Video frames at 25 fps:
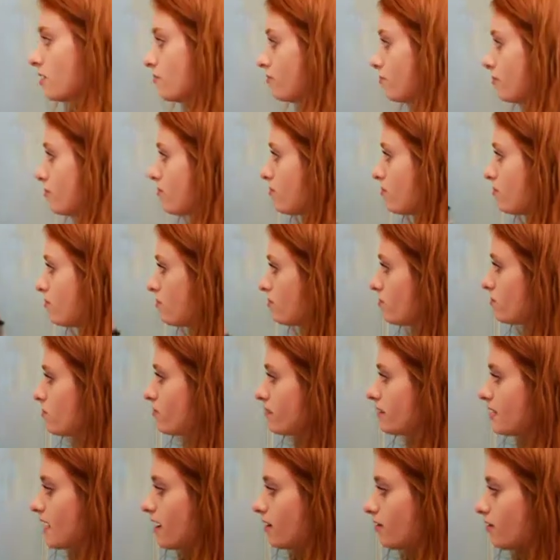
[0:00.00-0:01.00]
the buoy will
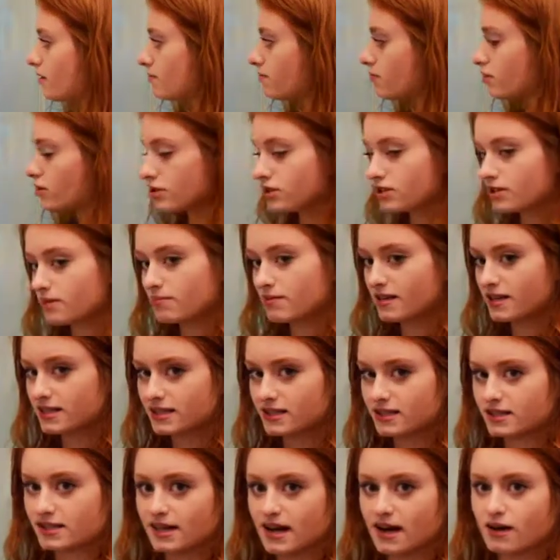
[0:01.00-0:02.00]
move down and push the
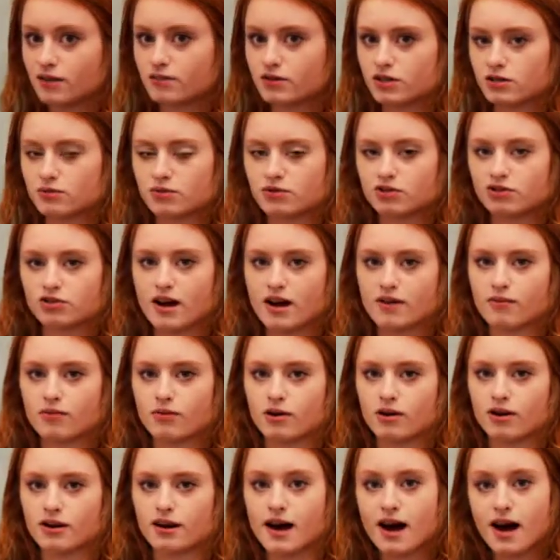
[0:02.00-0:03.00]
piston down, which will drive
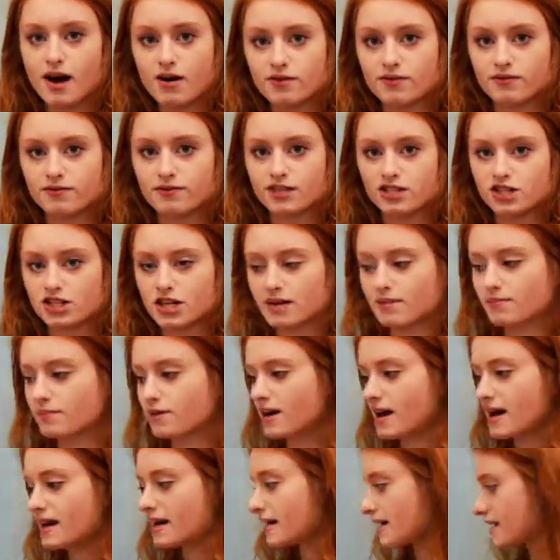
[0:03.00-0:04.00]
water out of the chamber
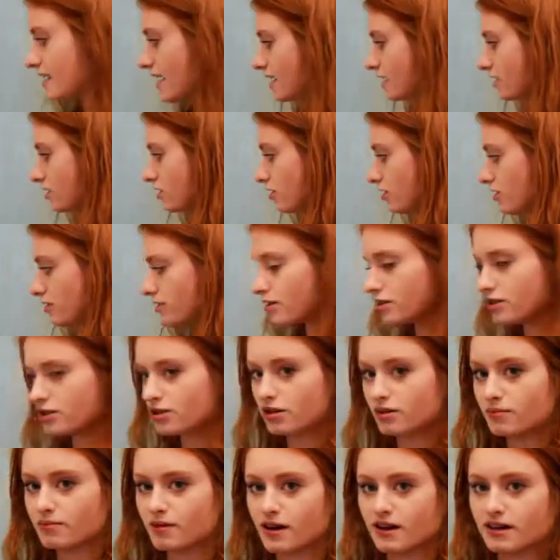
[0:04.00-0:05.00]
and again turn the
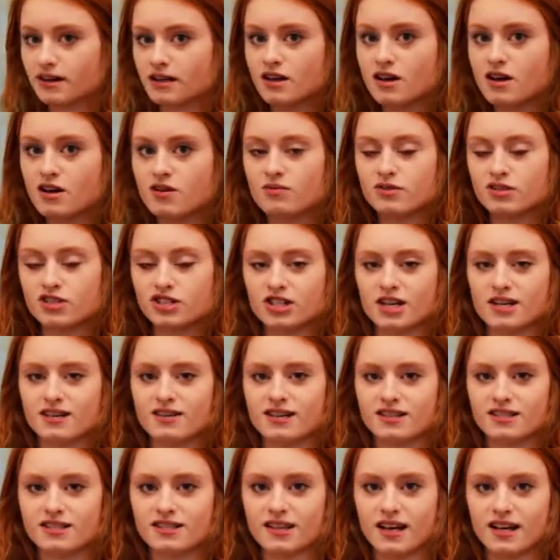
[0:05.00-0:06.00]
turbine, which
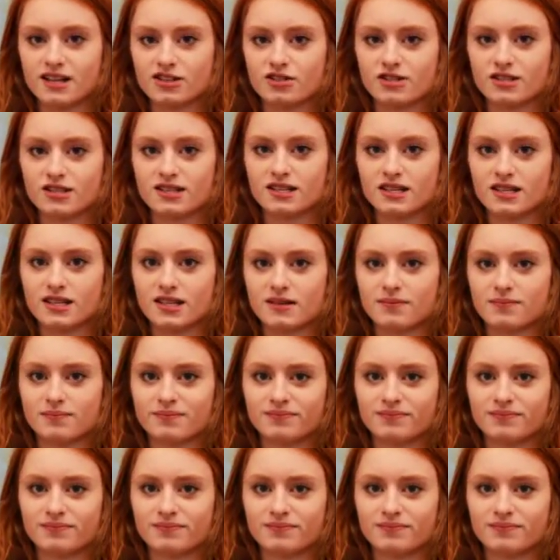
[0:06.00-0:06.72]
generates electricity.